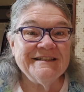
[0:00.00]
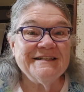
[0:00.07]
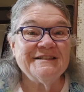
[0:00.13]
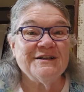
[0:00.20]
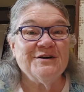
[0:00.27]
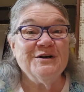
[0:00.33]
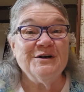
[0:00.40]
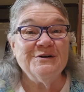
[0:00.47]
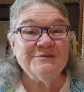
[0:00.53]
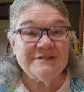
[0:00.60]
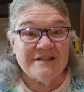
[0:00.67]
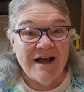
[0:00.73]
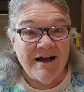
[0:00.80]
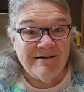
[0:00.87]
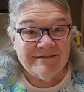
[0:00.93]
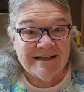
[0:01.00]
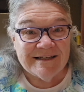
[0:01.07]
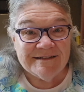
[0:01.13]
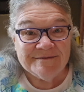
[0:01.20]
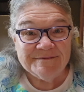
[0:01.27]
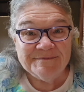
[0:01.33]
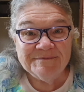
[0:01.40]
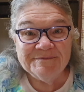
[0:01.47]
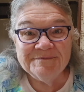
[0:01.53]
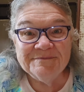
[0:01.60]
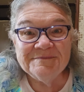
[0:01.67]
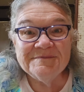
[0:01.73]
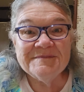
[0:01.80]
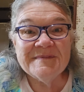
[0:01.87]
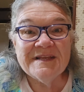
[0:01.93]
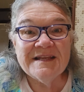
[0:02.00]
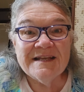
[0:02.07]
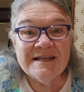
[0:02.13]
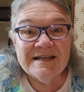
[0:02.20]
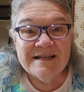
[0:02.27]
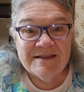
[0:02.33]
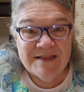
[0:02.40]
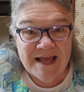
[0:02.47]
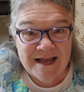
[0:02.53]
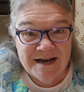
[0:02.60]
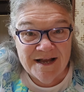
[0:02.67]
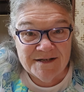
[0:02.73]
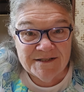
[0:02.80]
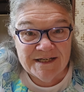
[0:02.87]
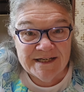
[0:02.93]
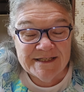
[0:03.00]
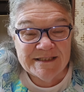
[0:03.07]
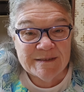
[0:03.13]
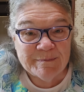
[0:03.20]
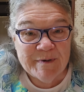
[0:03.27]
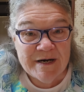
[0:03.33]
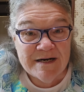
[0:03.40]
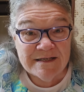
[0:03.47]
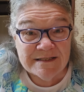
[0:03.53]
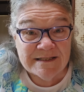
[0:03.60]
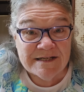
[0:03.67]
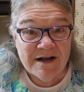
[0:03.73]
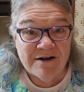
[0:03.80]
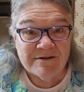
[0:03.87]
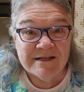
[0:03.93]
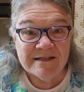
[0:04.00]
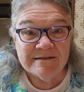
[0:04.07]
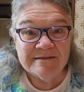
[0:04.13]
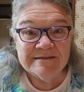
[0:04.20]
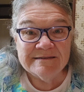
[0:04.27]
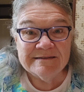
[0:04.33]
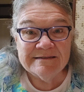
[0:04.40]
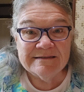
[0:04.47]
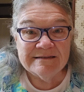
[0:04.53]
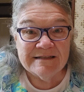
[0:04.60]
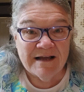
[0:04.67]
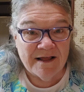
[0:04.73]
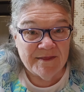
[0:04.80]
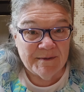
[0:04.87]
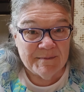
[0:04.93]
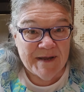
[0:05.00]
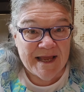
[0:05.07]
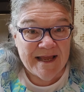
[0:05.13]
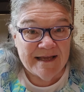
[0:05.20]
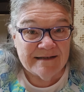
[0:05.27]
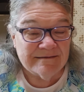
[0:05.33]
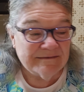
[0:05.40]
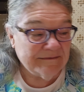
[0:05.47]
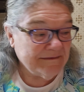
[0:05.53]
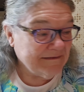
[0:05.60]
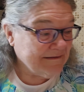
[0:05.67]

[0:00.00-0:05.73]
So who's talking? That unclean spirit's talking, not the man.